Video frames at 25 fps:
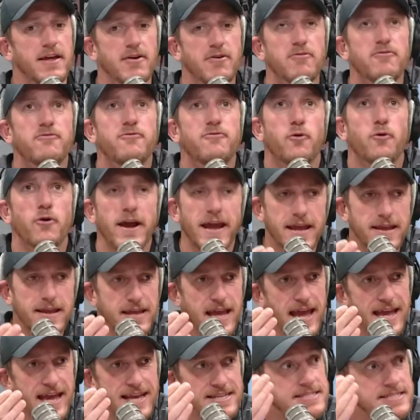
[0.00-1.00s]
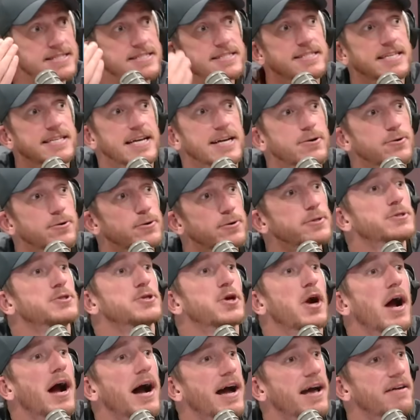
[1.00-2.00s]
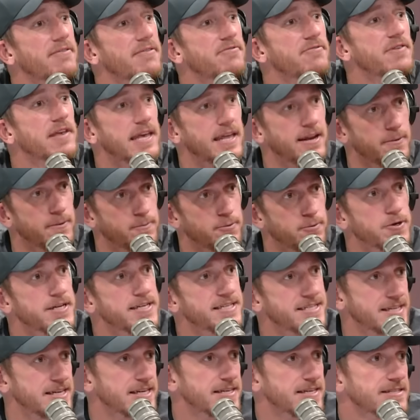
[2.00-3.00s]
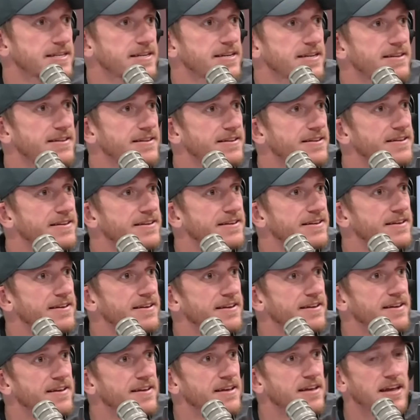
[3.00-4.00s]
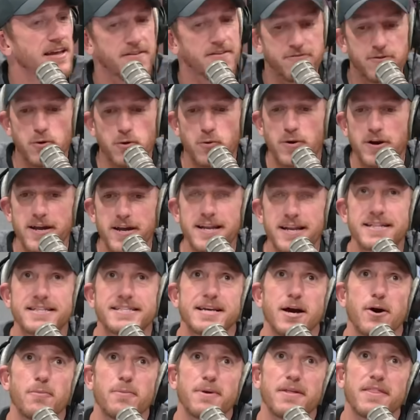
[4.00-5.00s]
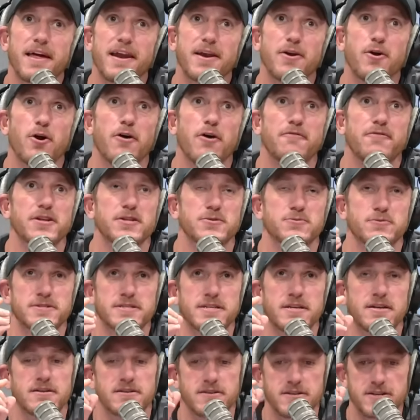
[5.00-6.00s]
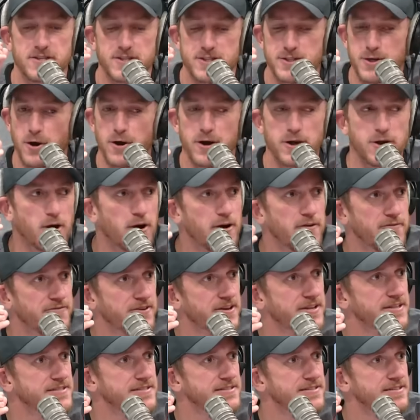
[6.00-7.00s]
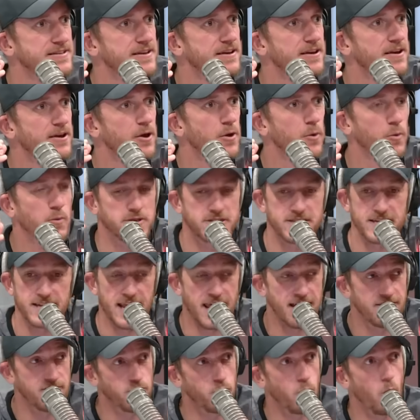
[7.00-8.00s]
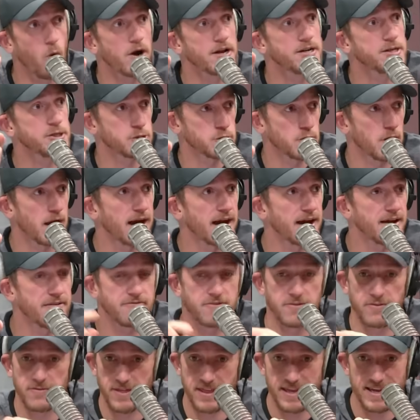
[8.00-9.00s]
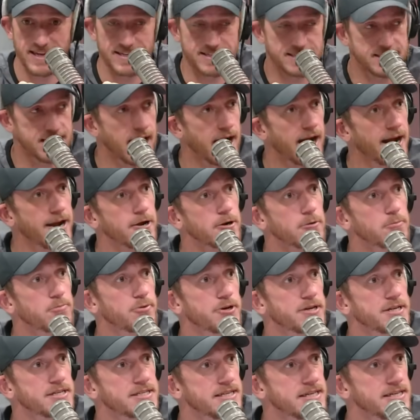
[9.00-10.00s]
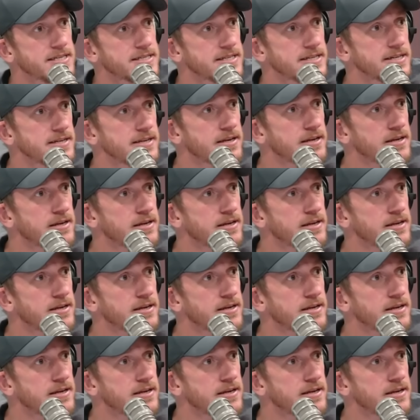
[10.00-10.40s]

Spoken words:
For a single drive in a preseason, if you were going to tell me that an offense was a starting offense was going to have one drive the entire preseason,